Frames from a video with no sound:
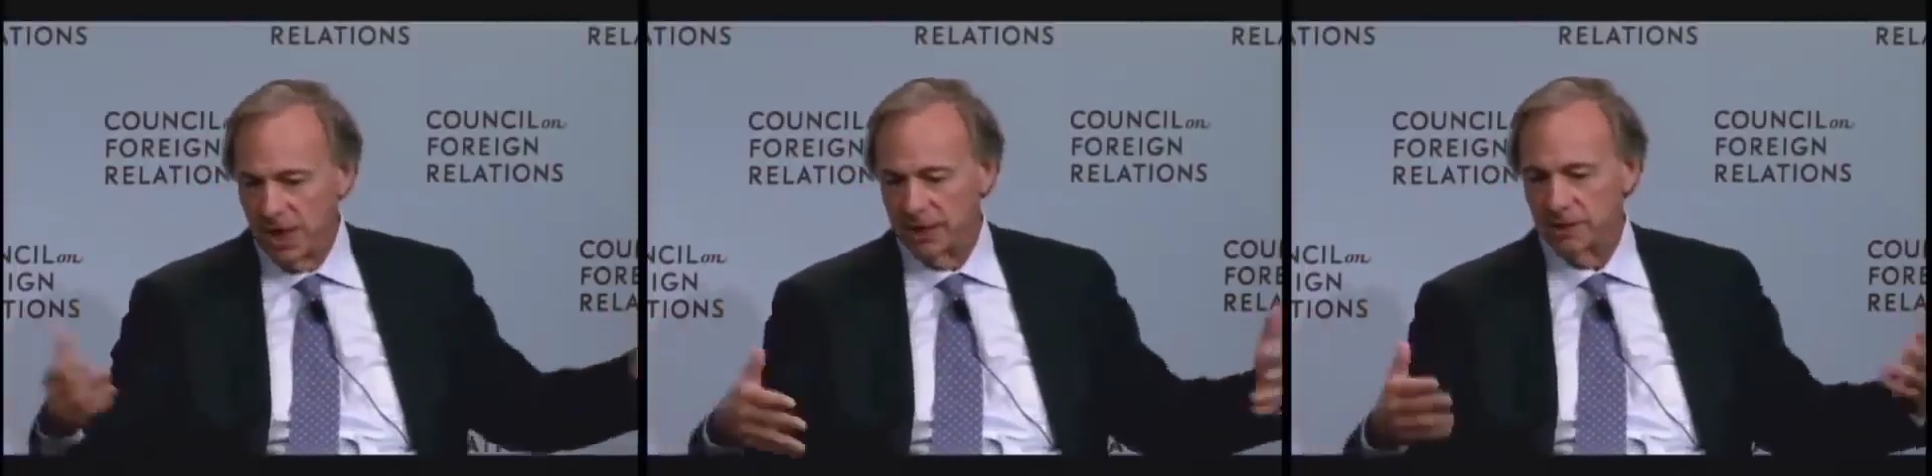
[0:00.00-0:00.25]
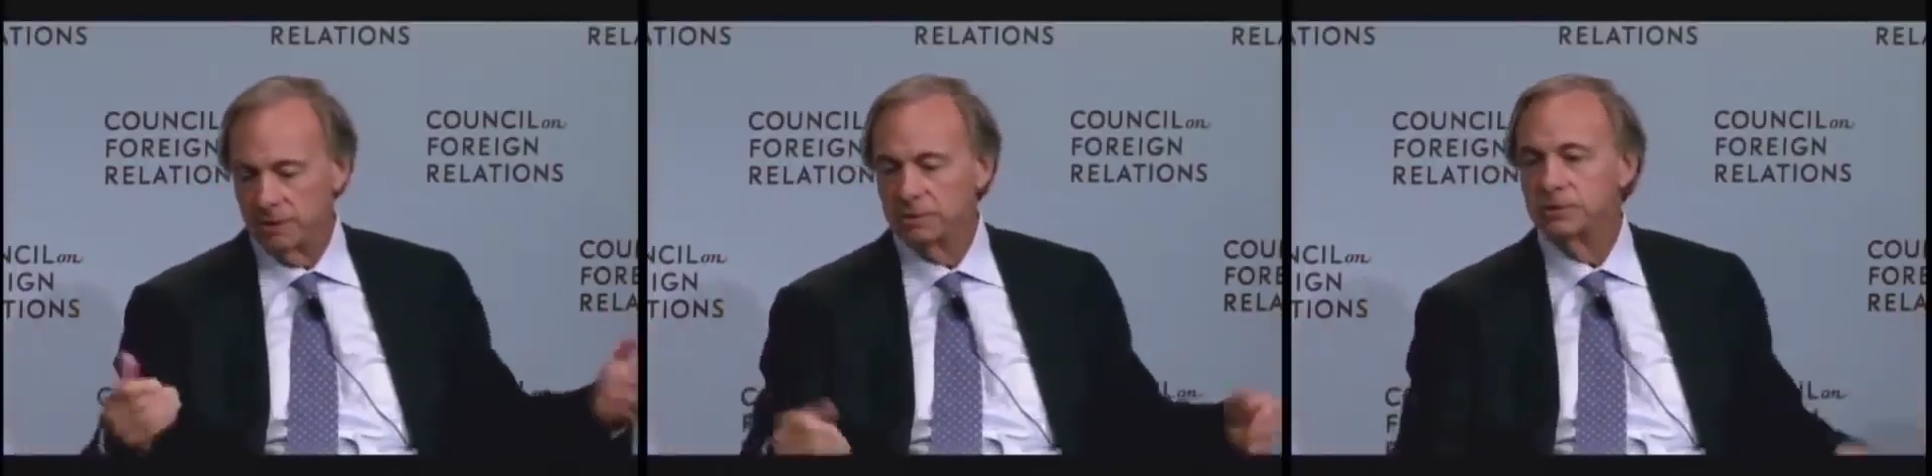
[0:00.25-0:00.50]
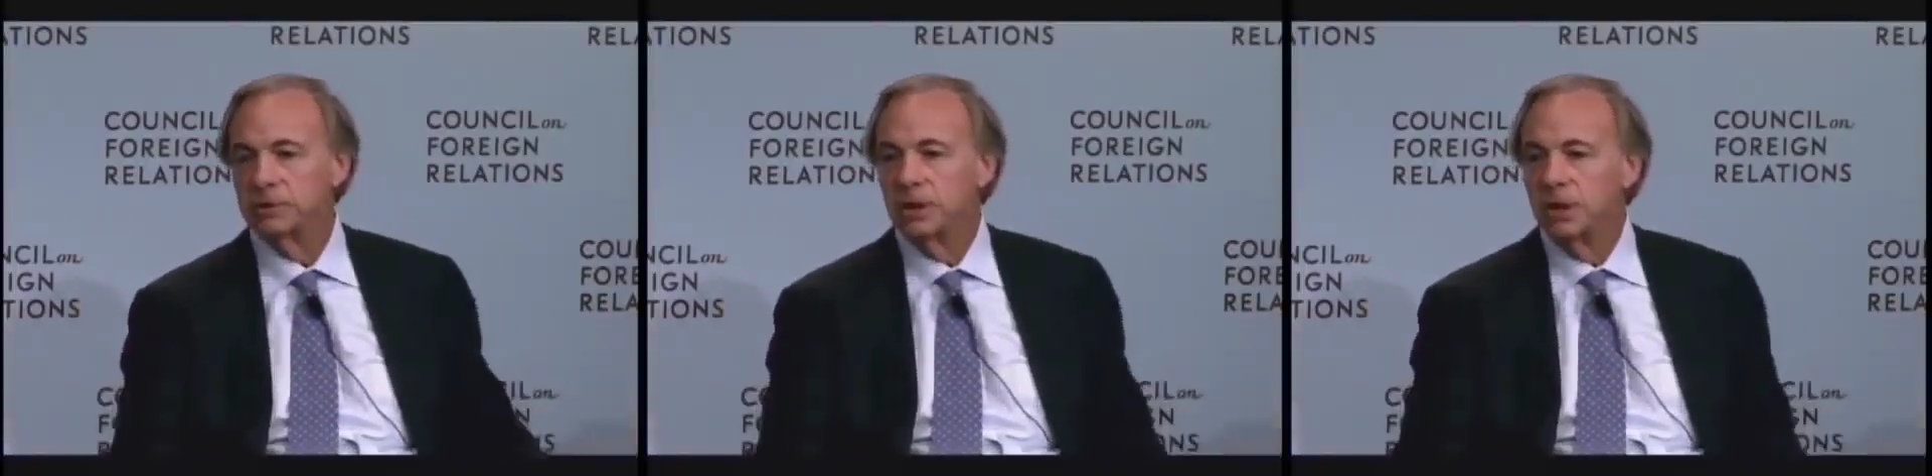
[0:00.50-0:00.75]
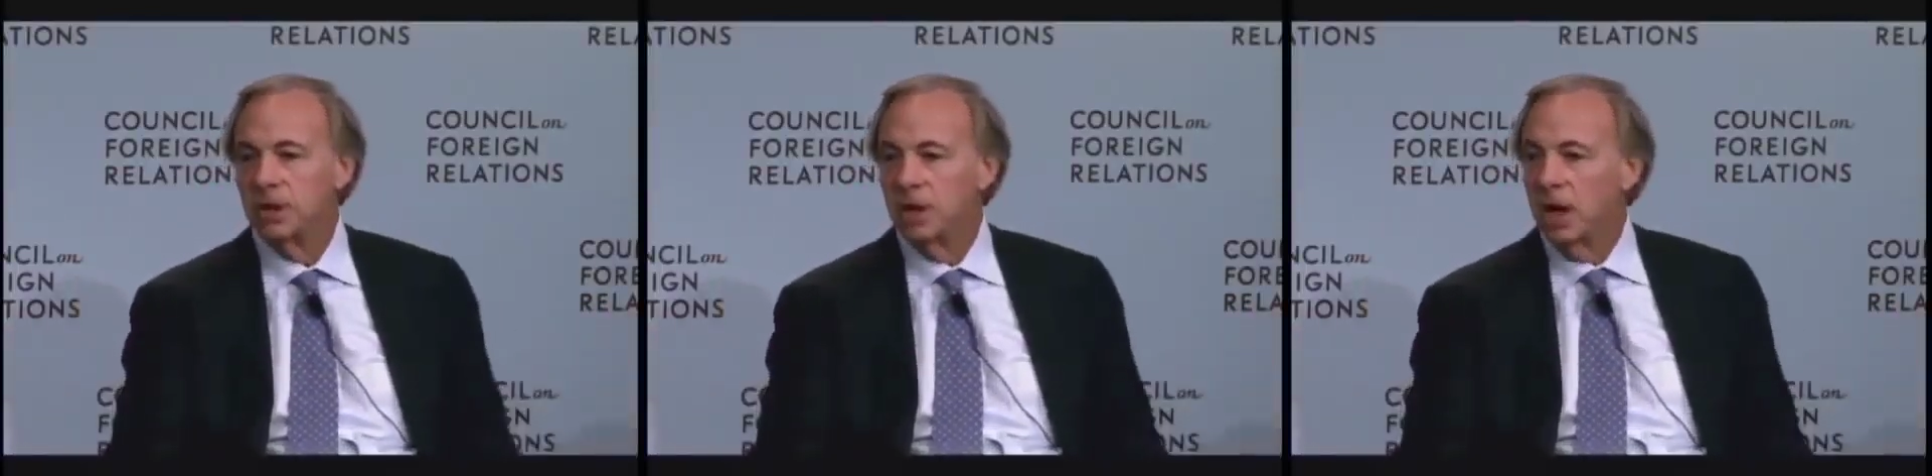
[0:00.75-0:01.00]
cycle.
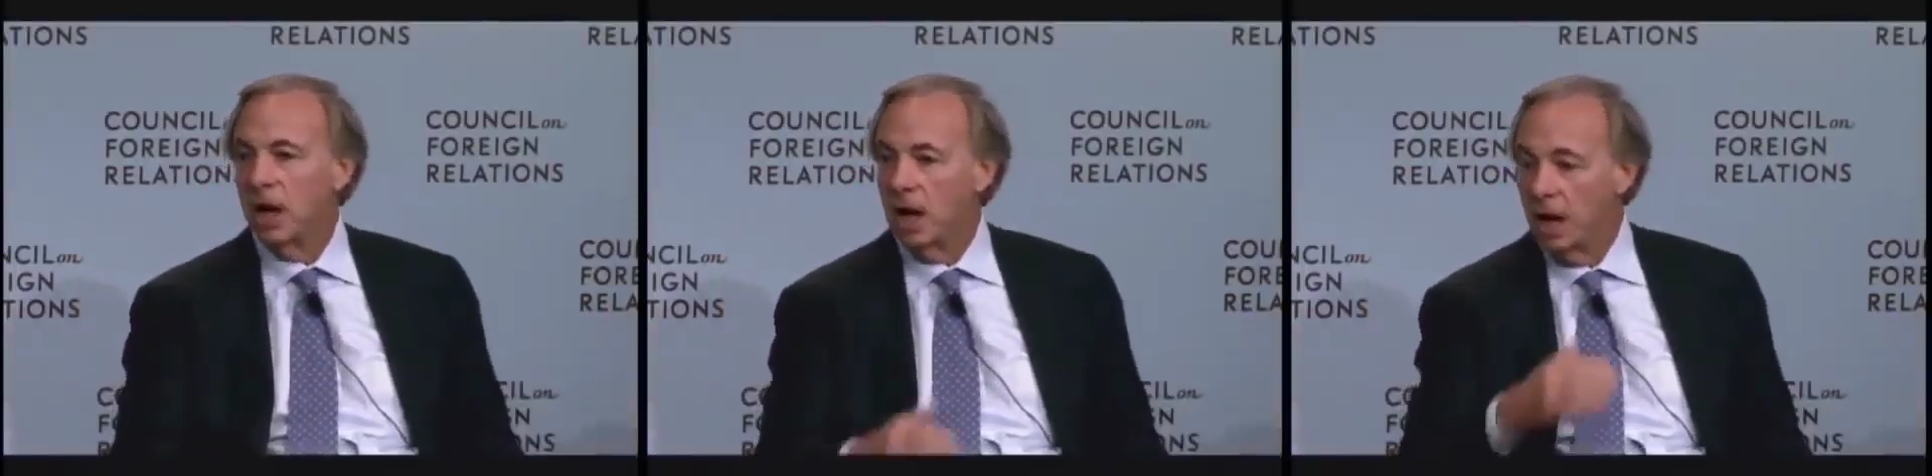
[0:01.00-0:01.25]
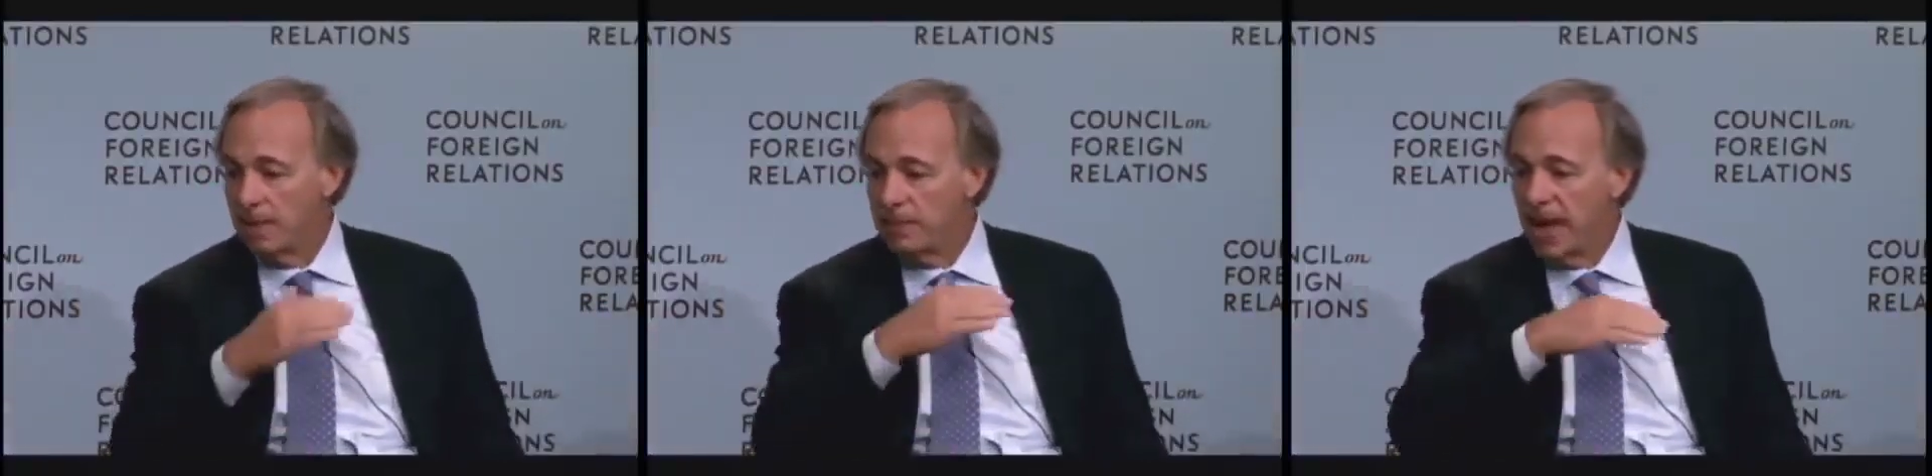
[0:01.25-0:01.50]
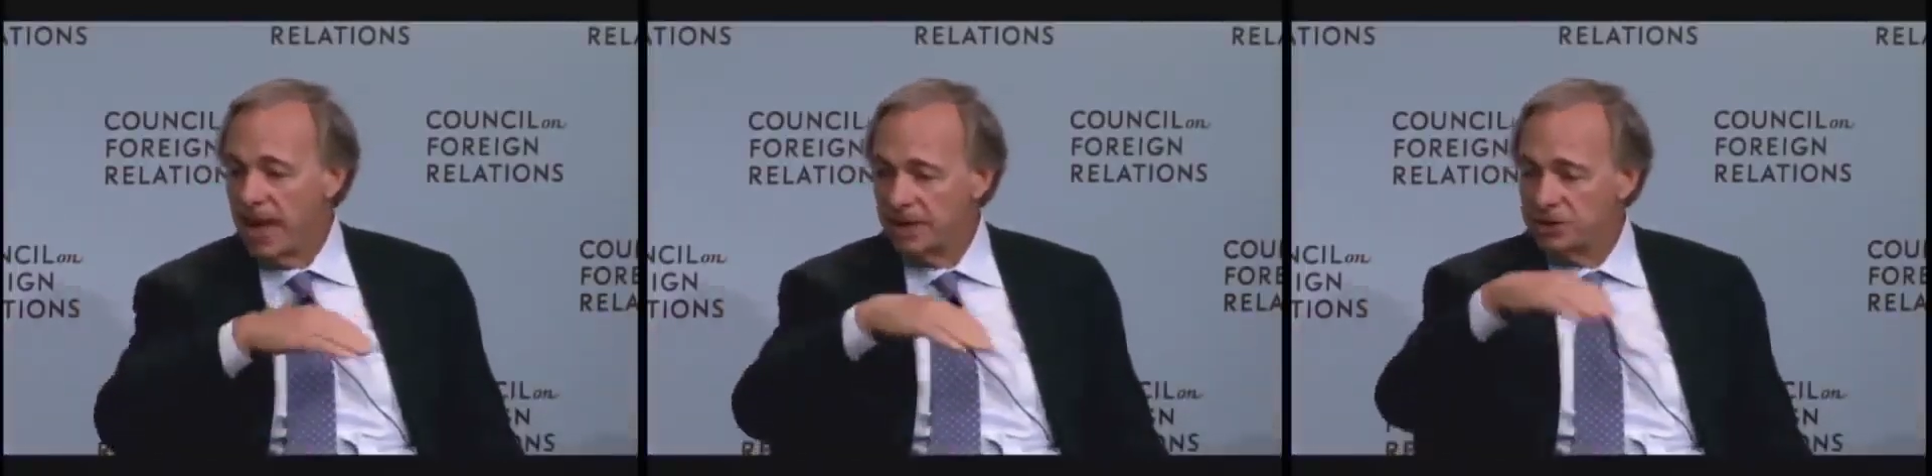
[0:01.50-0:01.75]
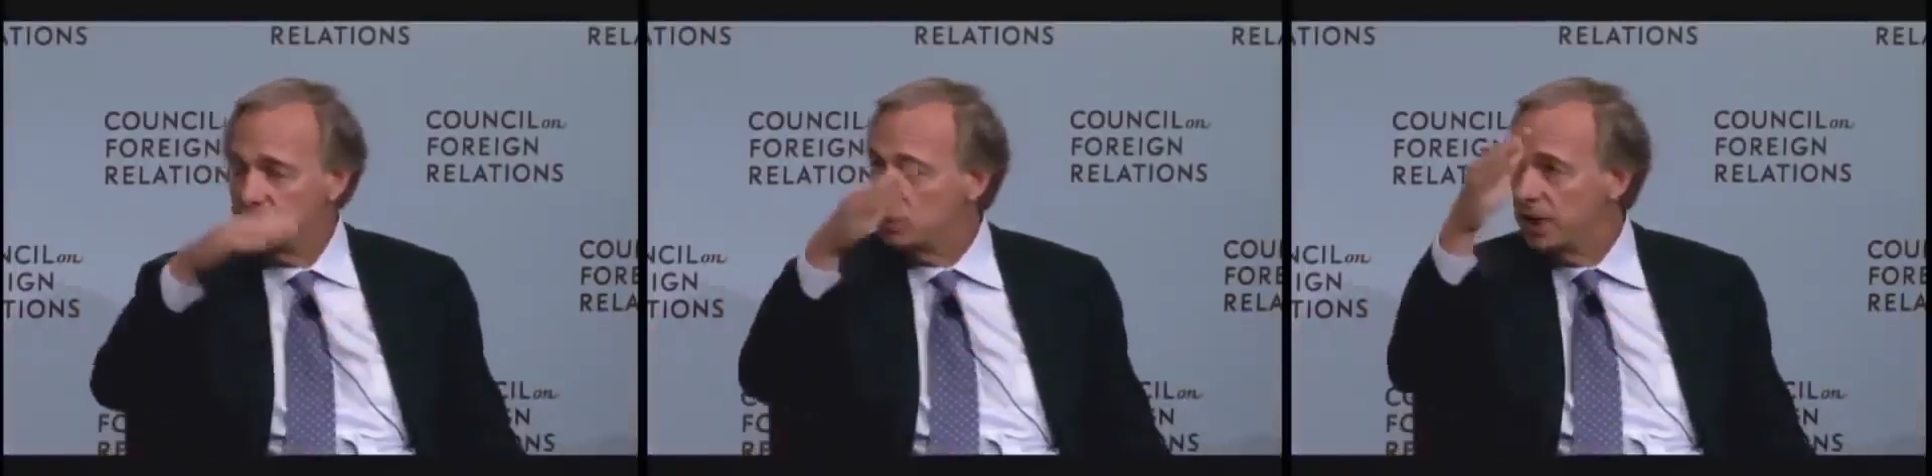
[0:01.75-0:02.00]
What